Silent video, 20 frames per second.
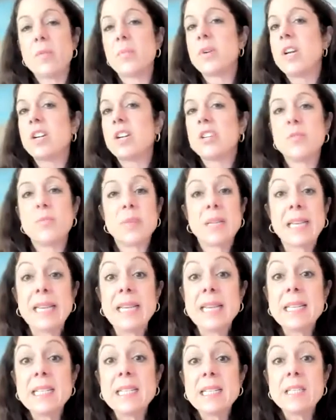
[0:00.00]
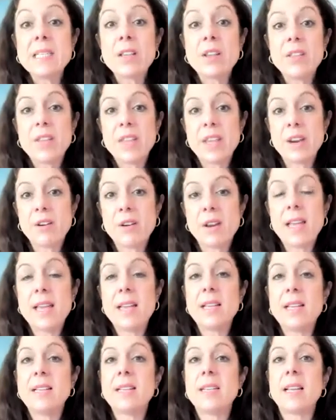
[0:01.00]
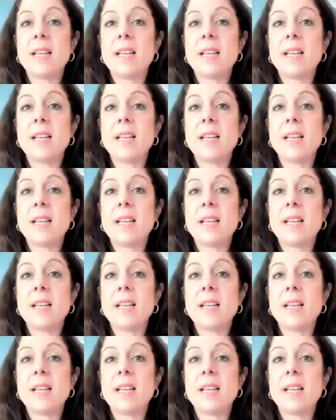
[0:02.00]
production begins on their end,